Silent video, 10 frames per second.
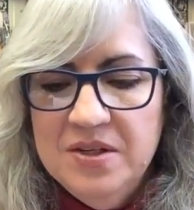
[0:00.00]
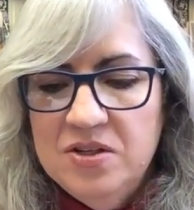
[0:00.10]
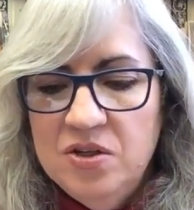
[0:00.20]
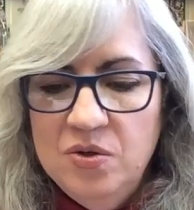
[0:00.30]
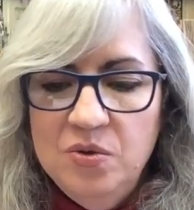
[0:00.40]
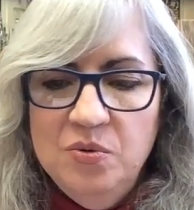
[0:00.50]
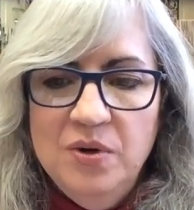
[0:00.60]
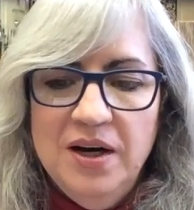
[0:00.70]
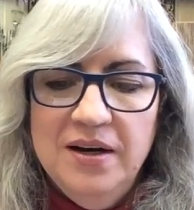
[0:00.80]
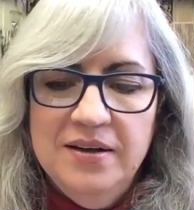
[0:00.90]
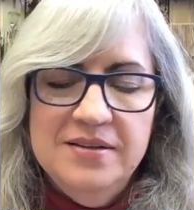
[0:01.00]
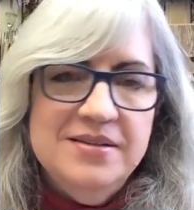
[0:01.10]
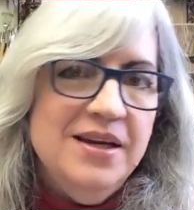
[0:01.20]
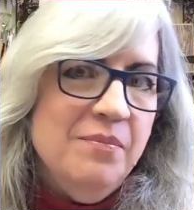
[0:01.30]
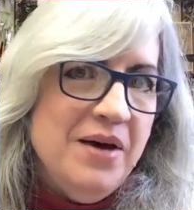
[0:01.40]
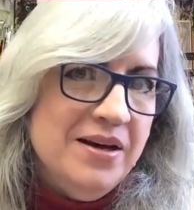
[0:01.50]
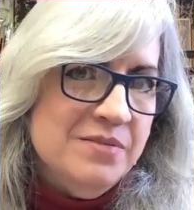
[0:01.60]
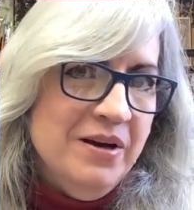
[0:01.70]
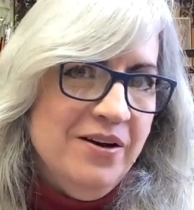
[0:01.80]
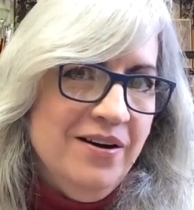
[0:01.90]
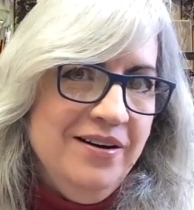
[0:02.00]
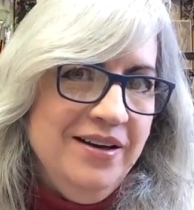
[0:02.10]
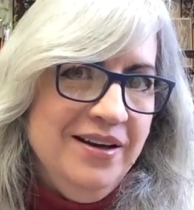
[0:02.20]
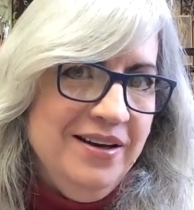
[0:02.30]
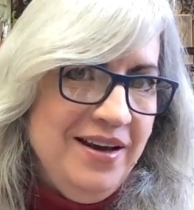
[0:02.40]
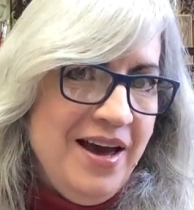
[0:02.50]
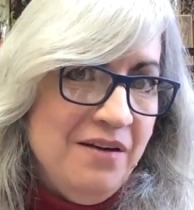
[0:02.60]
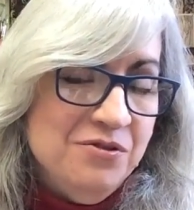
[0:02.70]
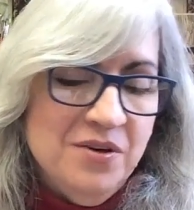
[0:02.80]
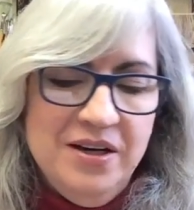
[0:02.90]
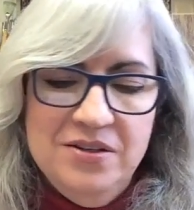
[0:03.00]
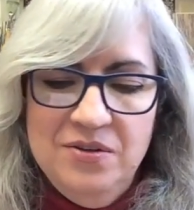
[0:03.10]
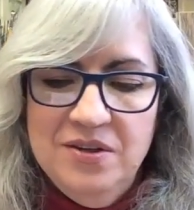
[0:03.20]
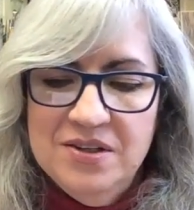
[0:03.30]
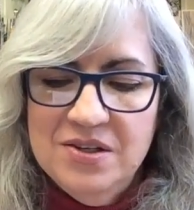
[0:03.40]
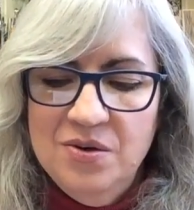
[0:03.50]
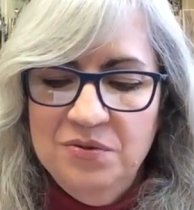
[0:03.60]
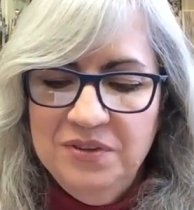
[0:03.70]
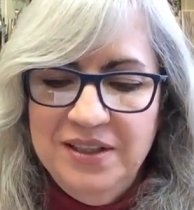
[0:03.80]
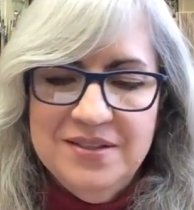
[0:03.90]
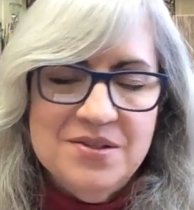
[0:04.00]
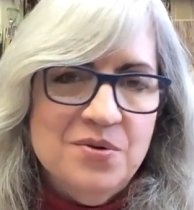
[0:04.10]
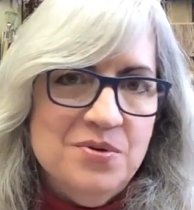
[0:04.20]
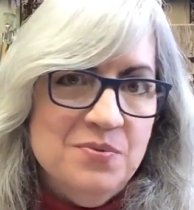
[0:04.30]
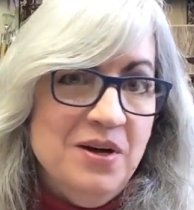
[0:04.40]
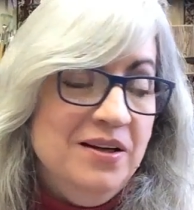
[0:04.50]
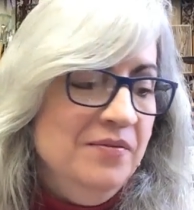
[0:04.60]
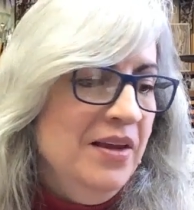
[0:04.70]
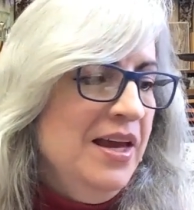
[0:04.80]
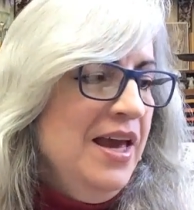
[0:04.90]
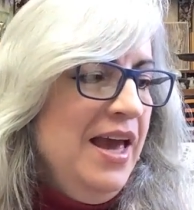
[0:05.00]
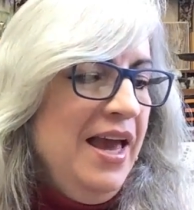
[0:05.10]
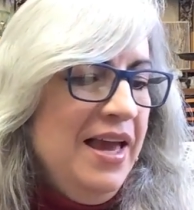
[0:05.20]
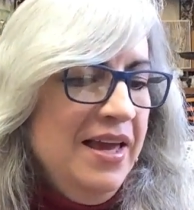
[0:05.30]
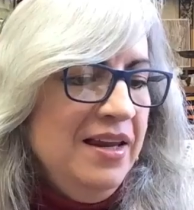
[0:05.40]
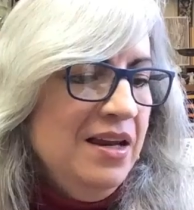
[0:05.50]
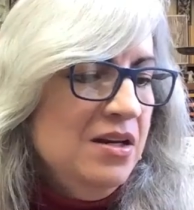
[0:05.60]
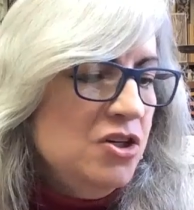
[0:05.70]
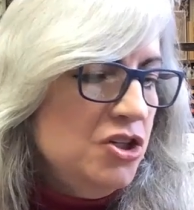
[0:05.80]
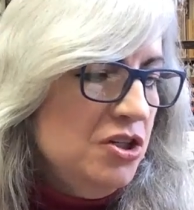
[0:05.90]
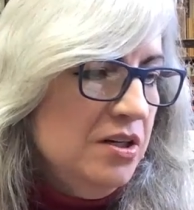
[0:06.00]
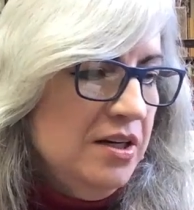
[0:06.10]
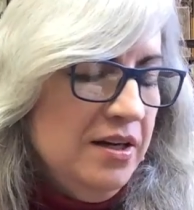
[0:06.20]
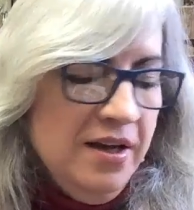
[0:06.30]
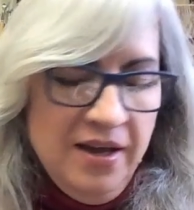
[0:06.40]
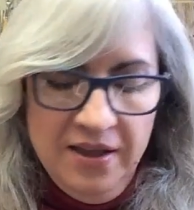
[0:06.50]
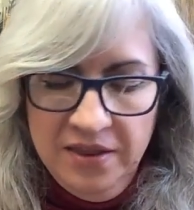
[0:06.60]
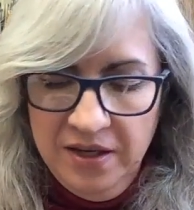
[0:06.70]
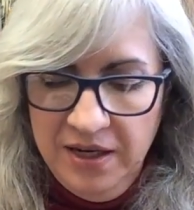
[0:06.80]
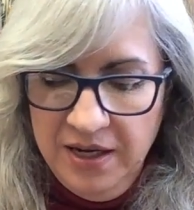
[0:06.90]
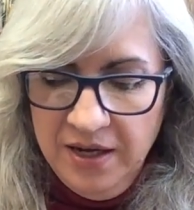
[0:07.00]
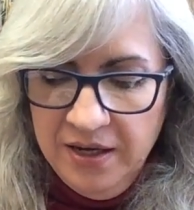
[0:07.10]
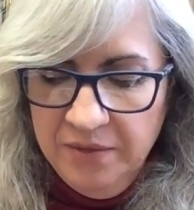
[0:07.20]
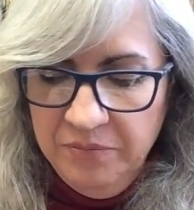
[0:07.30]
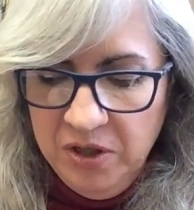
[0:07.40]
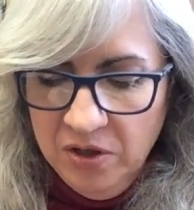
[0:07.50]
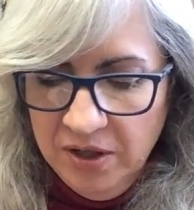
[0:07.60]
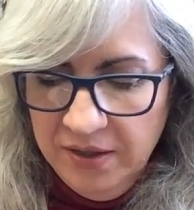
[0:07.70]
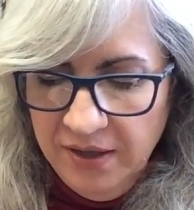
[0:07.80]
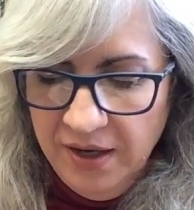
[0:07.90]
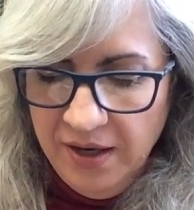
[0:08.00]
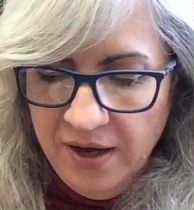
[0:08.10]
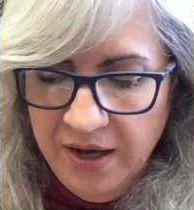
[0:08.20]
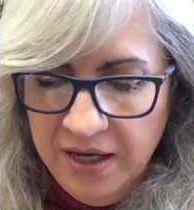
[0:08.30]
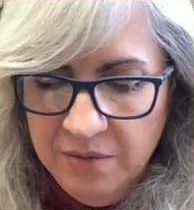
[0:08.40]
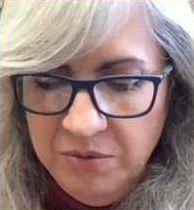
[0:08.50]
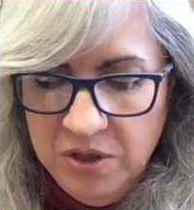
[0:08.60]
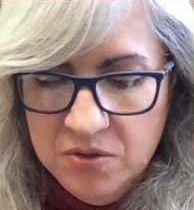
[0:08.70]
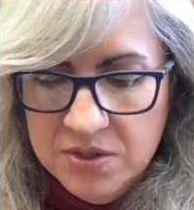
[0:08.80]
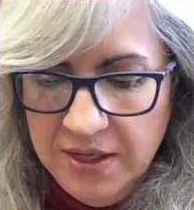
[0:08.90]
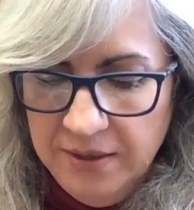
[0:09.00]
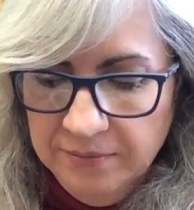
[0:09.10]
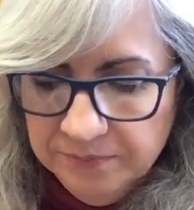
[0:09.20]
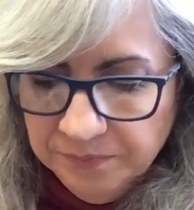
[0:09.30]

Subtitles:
To get back to my cardigan after I do this, and hopefully this goes well, and it should. The yarn that I am using